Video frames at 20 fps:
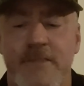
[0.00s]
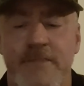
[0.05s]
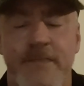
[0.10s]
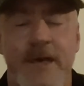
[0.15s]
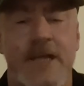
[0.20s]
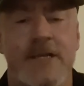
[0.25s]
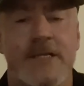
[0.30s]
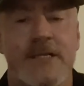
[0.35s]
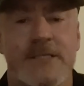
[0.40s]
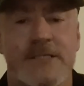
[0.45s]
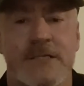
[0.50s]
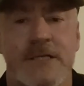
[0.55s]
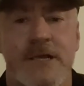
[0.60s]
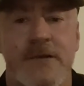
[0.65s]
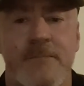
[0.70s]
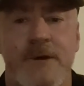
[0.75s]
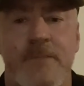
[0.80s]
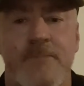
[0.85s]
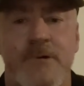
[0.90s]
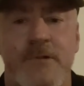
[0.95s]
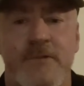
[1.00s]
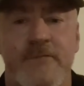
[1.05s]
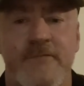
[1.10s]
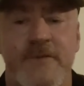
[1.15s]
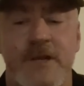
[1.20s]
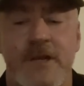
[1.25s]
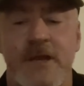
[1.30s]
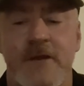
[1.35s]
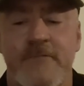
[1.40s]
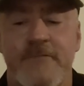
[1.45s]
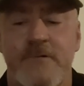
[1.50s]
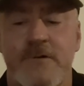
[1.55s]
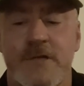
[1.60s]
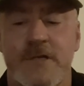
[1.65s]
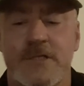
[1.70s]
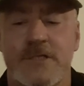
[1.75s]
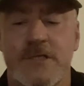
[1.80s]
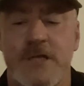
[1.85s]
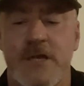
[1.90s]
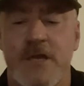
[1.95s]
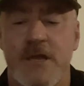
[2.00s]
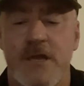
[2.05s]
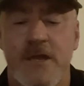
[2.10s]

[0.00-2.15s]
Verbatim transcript: that doesn't come up on the video footage.